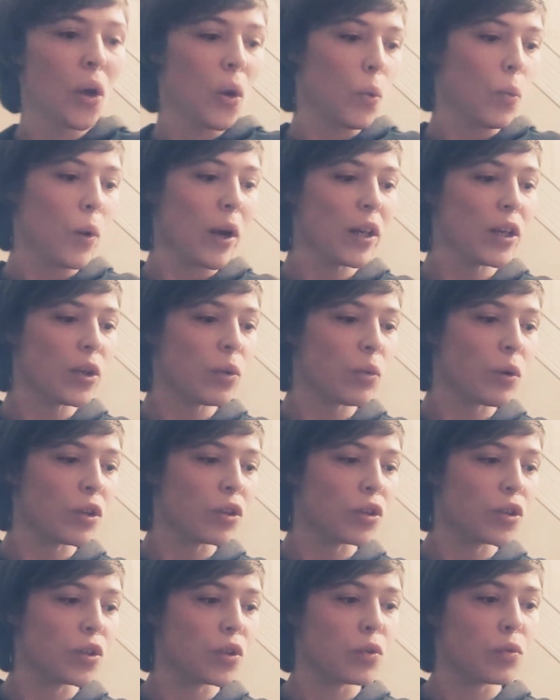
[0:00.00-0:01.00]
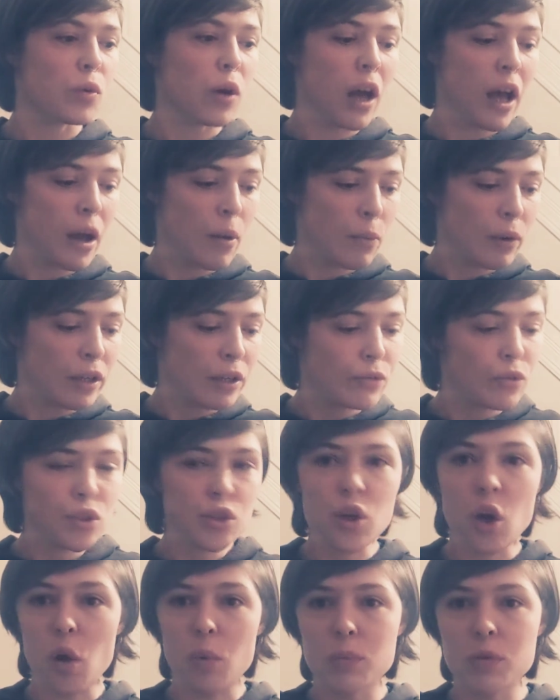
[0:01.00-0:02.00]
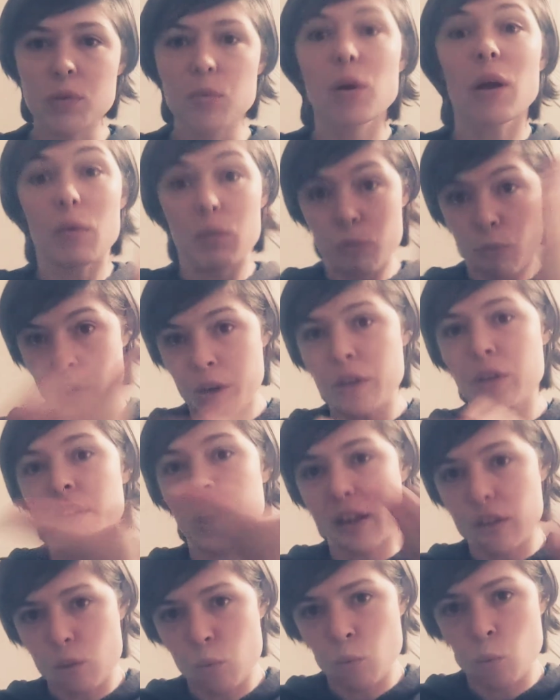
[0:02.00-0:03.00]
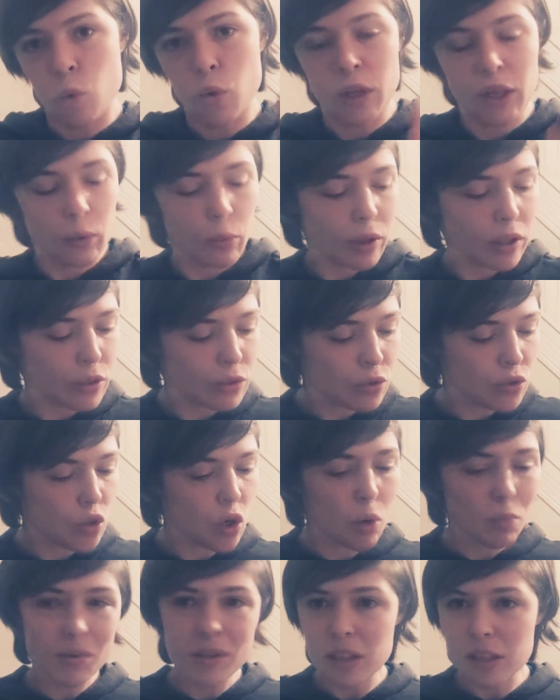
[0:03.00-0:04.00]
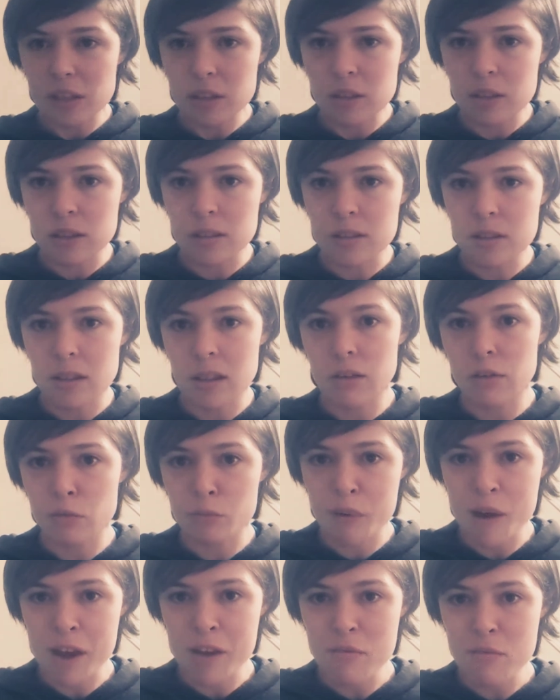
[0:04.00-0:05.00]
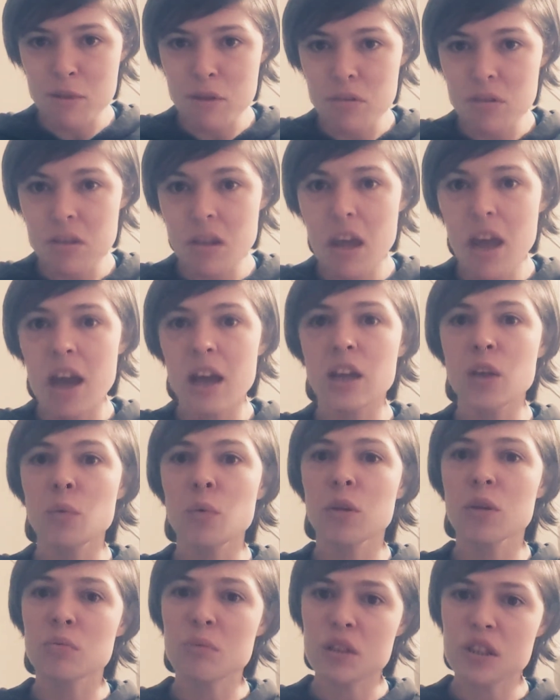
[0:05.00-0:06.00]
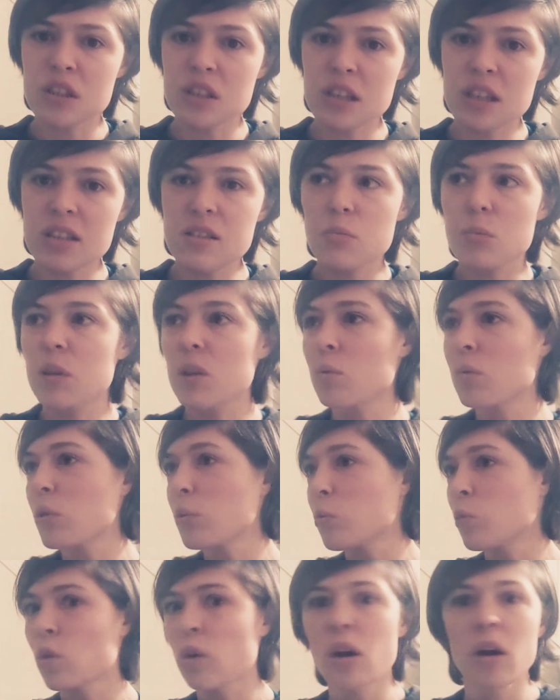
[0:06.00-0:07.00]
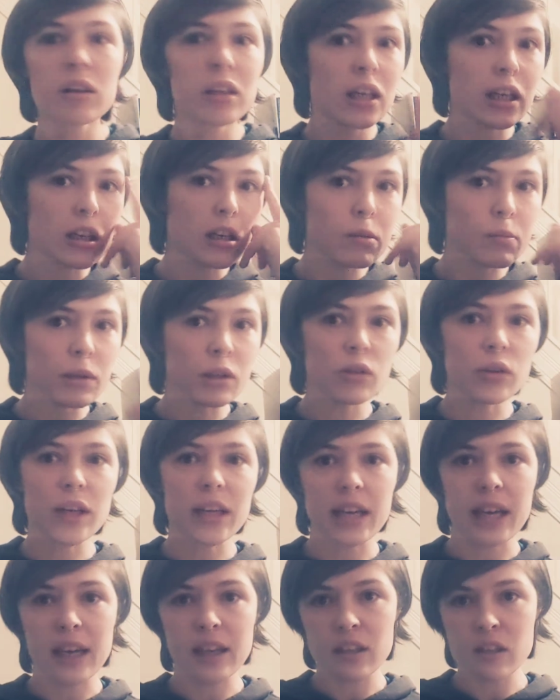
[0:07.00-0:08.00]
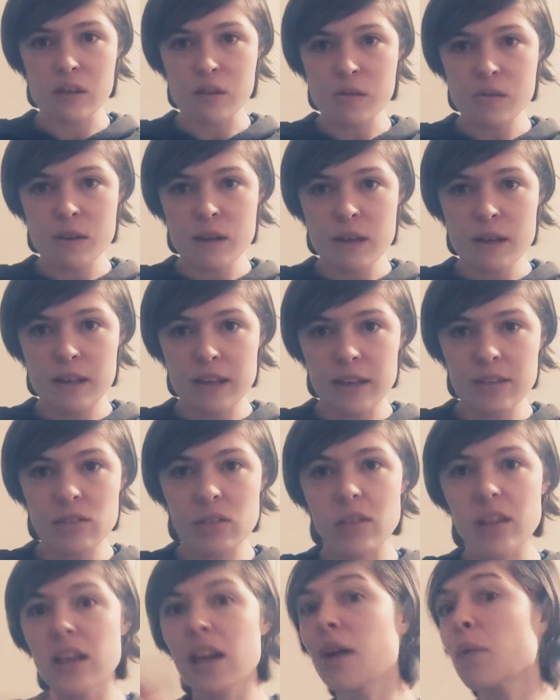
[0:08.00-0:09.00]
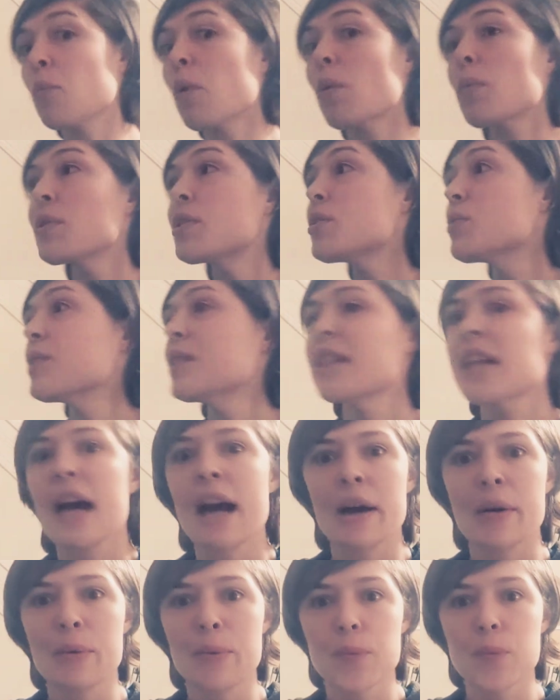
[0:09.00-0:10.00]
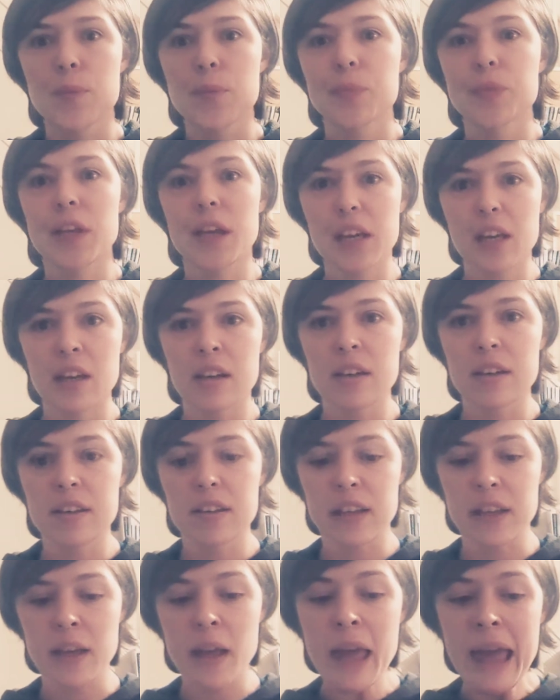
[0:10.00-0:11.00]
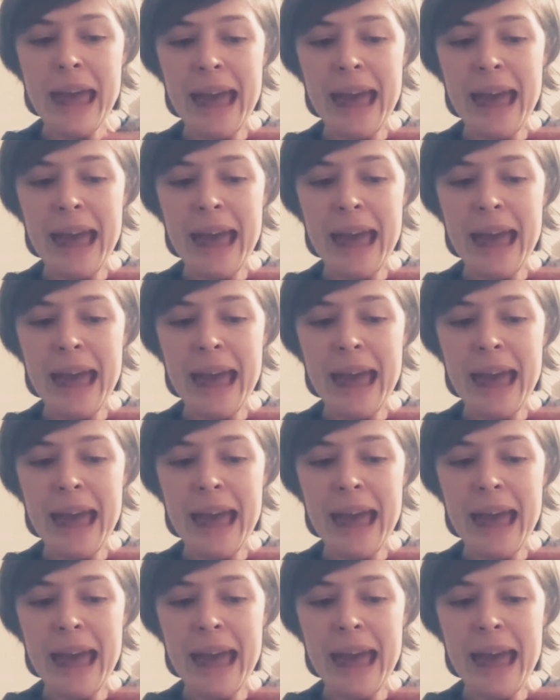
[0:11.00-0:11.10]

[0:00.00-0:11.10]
When you want to, when you've stopped, when you get to walking, when you've stopped at the side of the pavement and you want them to sit, when you want to walk on, they need to be looking at you. Yeah, so they're like, what we're doing now, that kind of thing.